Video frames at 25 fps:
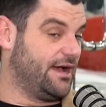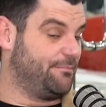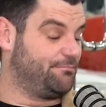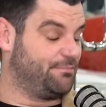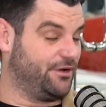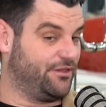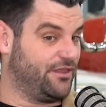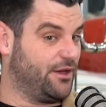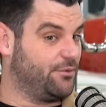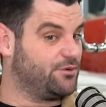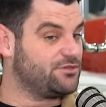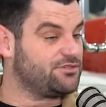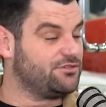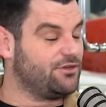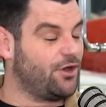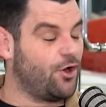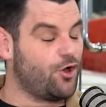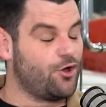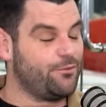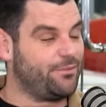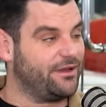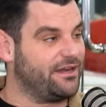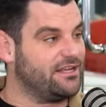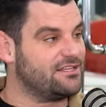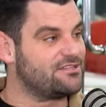But there was
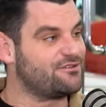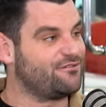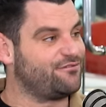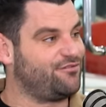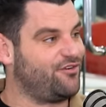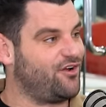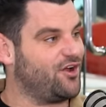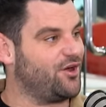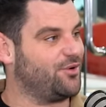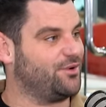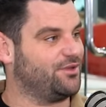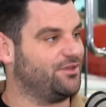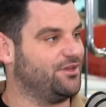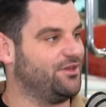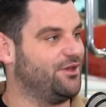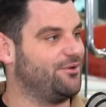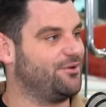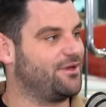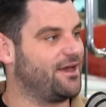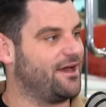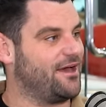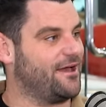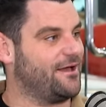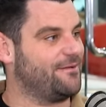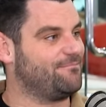nobody to follow in the
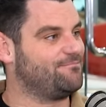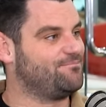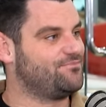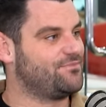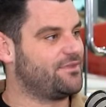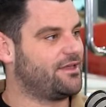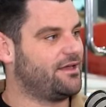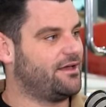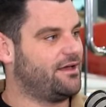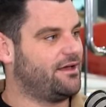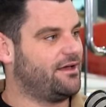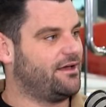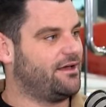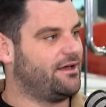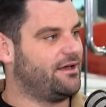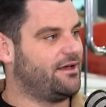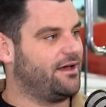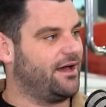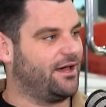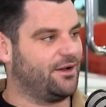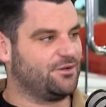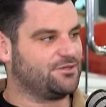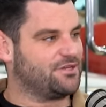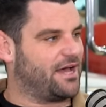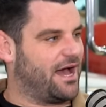UK. And
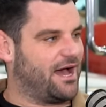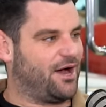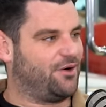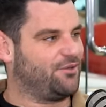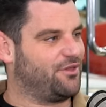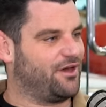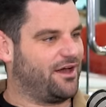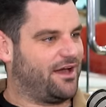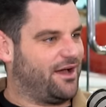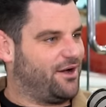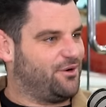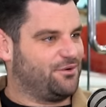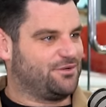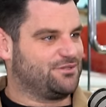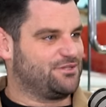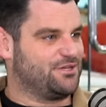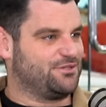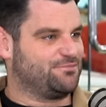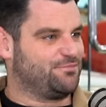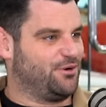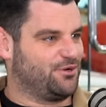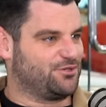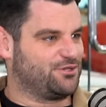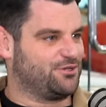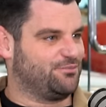I was like, the hell is this
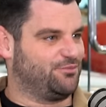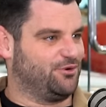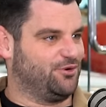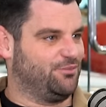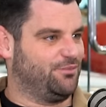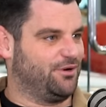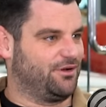possible?